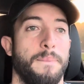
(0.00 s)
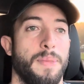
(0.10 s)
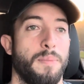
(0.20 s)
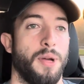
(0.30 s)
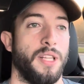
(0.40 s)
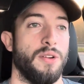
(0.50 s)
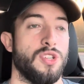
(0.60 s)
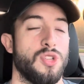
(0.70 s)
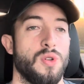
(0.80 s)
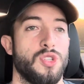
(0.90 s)
But there
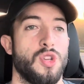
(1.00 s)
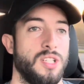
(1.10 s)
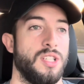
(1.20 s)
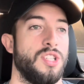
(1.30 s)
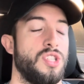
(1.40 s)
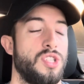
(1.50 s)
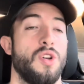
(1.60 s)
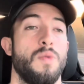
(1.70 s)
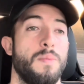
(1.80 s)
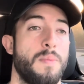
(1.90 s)
is also
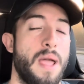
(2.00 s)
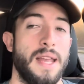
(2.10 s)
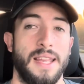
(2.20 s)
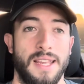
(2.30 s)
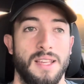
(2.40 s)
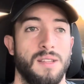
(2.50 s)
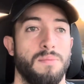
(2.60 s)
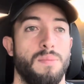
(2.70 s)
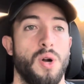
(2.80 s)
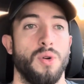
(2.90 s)
so many
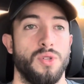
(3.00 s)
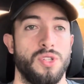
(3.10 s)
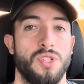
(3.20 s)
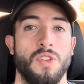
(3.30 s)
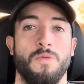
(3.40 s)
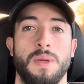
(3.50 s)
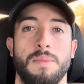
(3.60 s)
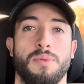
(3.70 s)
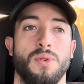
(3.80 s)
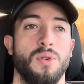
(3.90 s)
posts of
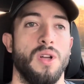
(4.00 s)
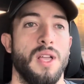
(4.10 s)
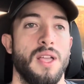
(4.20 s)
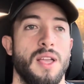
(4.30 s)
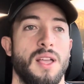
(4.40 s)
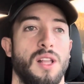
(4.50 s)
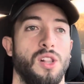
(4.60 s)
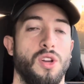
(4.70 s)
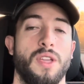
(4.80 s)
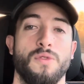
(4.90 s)
people
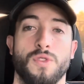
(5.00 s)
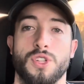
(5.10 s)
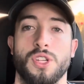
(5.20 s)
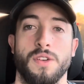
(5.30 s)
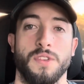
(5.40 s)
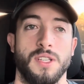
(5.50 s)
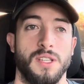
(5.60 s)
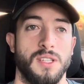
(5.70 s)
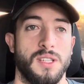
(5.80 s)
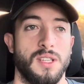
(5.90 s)
looking for
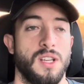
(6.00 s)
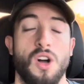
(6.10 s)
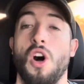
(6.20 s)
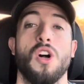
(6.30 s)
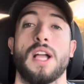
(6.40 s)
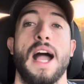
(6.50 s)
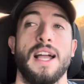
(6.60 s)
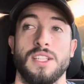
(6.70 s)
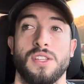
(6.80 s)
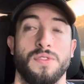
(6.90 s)
services, all
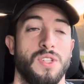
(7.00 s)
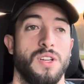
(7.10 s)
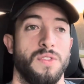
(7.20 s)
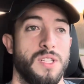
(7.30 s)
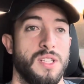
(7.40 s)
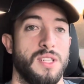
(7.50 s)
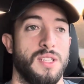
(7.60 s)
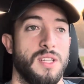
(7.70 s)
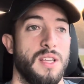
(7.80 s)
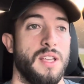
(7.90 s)
kinds of services,
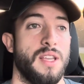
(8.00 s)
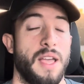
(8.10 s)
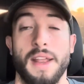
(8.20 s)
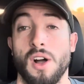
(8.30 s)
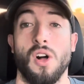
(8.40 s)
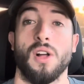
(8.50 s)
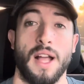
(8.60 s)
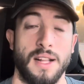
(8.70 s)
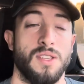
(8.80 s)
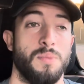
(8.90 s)
and all
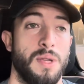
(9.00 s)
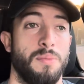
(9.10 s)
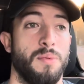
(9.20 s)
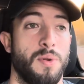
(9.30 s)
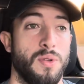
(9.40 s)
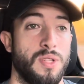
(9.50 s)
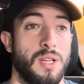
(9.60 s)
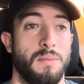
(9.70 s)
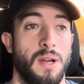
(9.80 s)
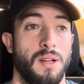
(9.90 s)
kinds of people posting
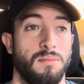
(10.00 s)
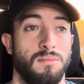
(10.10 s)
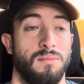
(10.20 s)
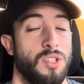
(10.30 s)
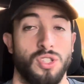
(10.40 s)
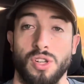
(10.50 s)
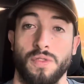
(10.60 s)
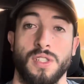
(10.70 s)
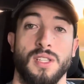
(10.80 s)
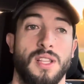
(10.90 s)
about the
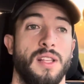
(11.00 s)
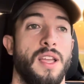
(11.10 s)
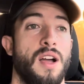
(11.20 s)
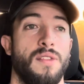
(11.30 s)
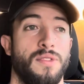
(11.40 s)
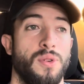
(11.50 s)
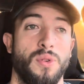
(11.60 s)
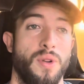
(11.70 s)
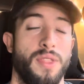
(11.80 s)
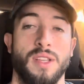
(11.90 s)
services that they offer
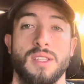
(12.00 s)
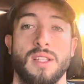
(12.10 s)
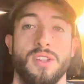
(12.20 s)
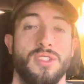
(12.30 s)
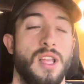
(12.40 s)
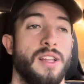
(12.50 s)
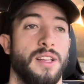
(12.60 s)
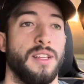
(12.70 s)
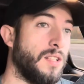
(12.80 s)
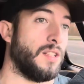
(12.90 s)
or things that they're
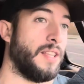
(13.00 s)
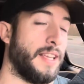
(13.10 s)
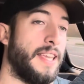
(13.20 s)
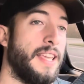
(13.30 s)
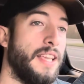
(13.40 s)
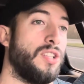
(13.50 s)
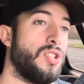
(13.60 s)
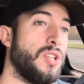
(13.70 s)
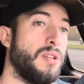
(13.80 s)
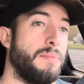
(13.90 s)
selling. The key
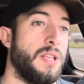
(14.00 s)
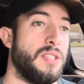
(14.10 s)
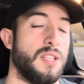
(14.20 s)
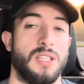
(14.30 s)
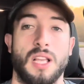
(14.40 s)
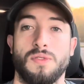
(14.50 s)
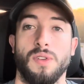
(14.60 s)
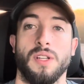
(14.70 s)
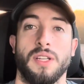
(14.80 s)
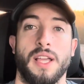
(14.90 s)
to being
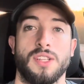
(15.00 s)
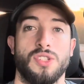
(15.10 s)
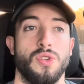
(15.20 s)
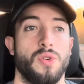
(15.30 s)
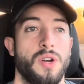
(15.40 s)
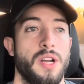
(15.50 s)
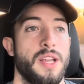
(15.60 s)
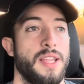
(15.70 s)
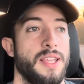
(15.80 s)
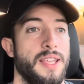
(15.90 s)
successful on
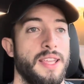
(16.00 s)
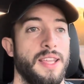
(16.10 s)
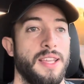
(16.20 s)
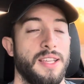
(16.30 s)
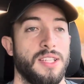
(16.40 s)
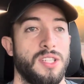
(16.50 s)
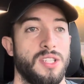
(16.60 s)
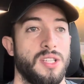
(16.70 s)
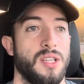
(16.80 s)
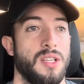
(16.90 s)
NextDoor
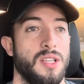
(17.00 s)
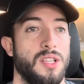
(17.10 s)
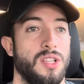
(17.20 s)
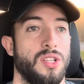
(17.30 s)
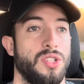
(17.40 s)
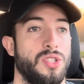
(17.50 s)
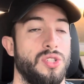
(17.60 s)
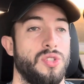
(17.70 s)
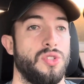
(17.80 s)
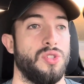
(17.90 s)
is
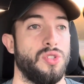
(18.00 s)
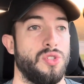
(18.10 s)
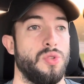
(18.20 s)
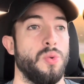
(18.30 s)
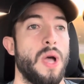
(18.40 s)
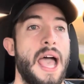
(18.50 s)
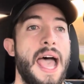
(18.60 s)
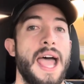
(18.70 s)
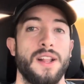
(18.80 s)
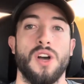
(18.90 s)
to
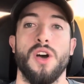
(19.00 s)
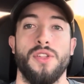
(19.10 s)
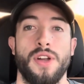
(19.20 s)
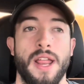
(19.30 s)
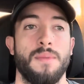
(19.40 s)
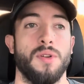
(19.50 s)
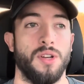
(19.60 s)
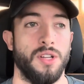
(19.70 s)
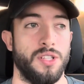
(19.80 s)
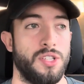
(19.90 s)
add other
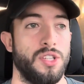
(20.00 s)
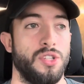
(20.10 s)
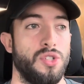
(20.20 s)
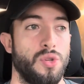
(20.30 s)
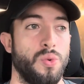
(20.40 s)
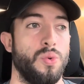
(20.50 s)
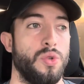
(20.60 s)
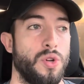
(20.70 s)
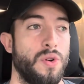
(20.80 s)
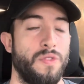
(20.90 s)
neighborhoods to
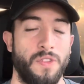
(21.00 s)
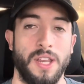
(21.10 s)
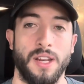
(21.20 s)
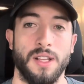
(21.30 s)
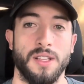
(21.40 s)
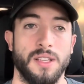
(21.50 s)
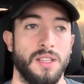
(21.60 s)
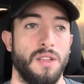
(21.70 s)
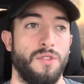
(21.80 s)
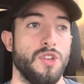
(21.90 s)
your feed.
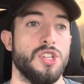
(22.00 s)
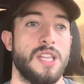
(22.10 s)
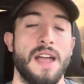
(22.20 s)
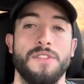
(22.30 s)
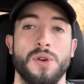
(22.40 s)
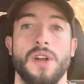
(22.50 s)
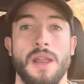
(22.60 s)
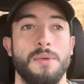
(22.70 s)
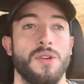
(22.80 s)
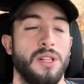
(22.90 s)
If you just have your
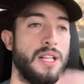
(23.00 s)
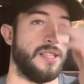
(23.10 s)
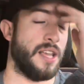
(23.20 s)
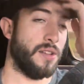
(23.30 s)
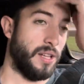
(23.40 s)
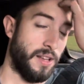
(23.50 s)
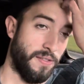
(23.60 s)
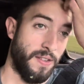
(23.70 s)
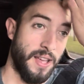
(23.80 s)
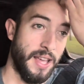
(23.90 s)
neighborhood, let's say you live
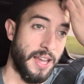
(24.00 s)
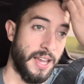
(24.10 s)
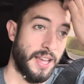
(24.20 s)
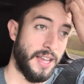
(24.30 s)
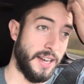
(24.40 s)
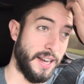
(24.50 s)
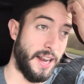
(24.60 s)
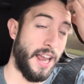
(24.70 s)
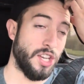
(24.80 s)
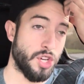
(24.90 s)
in an
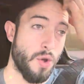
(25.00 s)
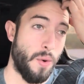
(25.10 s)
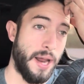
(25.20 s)
HOA